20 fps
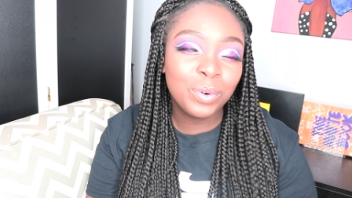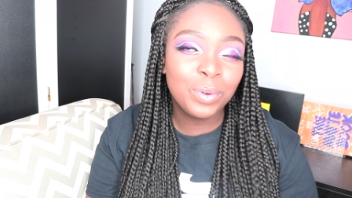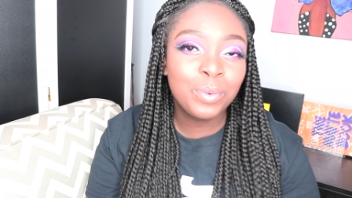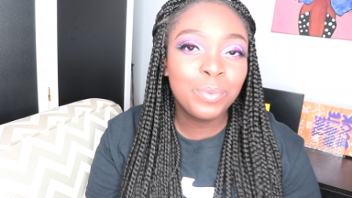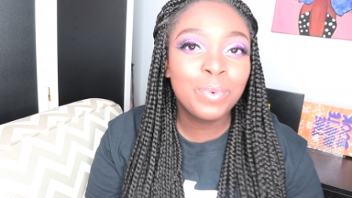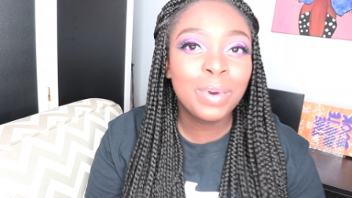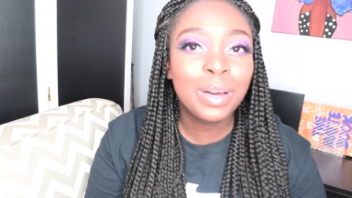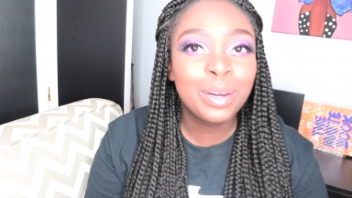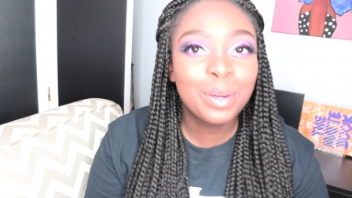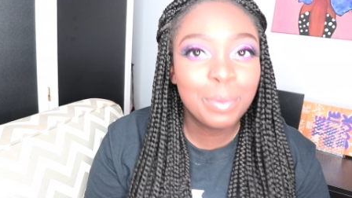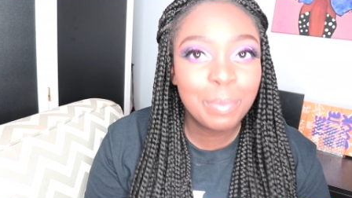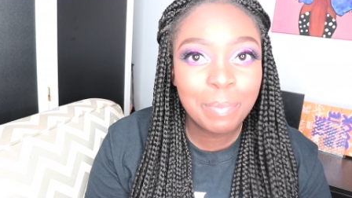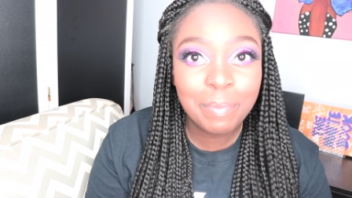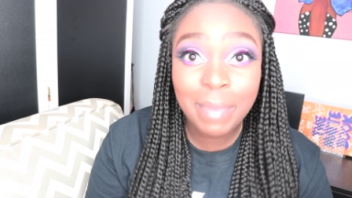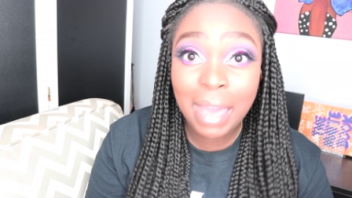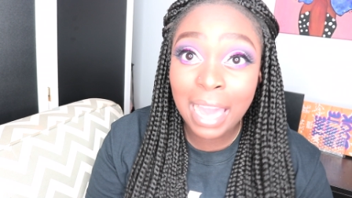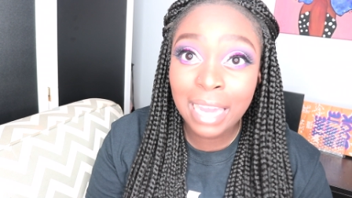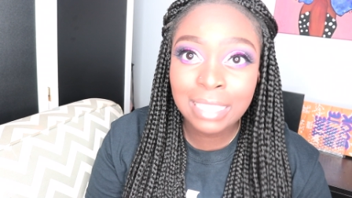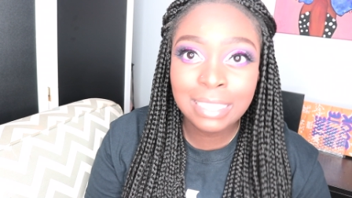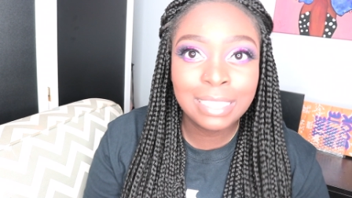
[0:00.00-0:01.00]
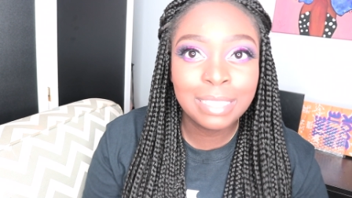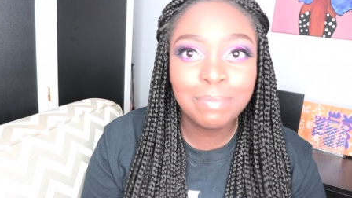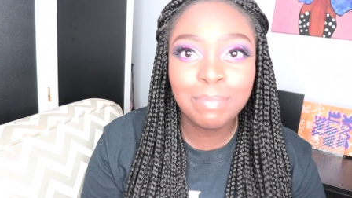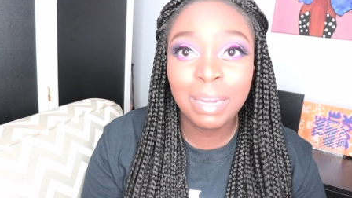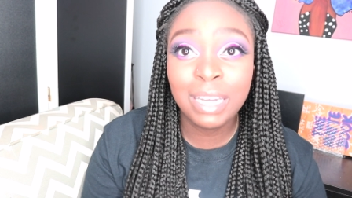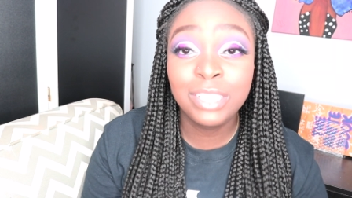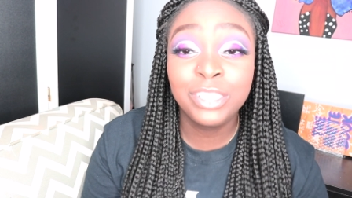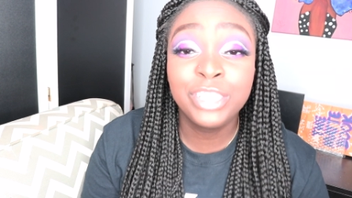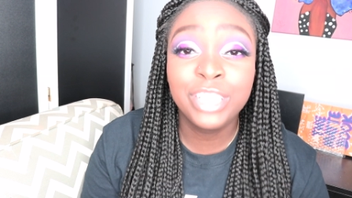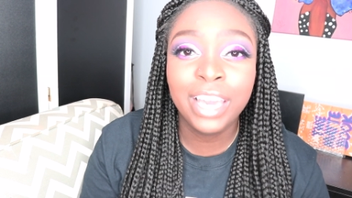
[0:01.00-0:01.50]
and welcome back to
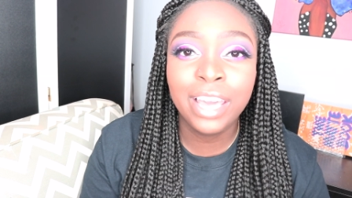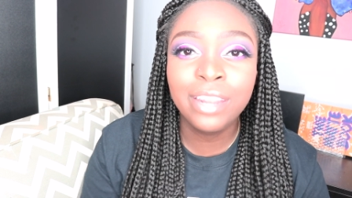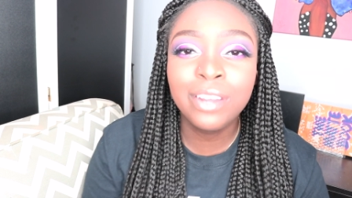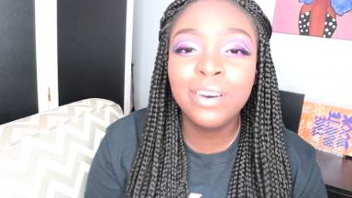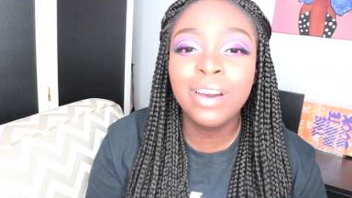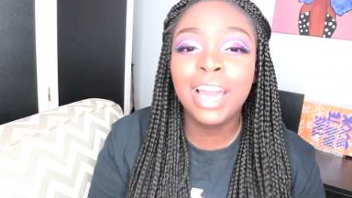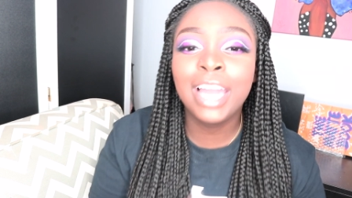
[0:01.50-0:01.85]
my channel.